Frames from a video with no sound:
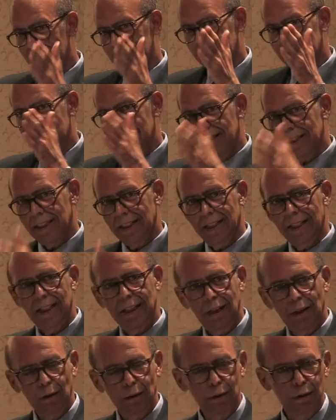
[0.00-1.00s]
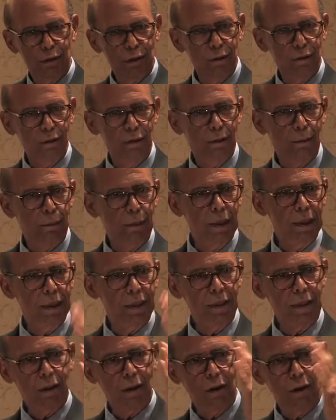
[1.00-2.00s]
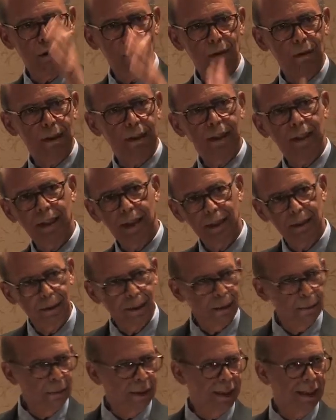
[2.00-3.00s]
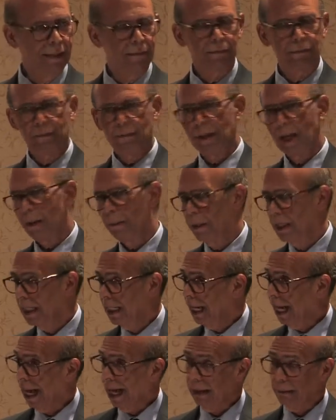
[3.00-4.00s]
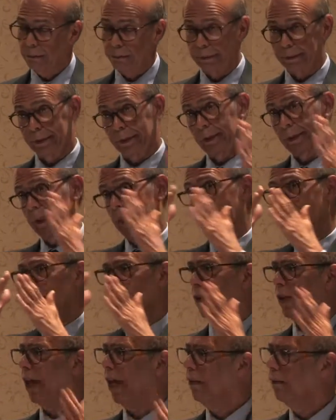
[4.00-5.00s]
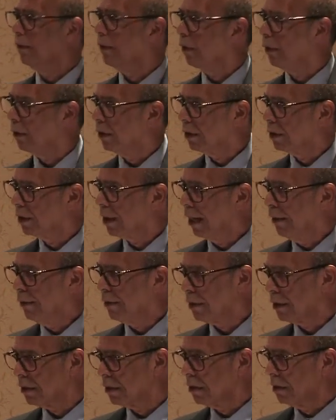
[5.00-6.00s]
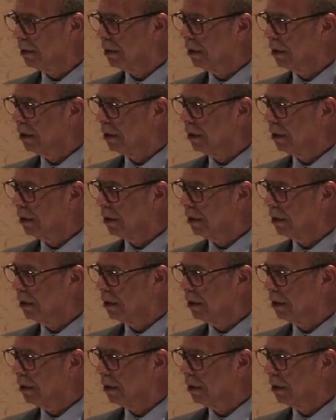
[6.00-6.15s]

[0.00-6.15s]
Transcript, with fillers: and is going to go do the Peace Corps. And, and I mean, I mean, I was never that focused. I was,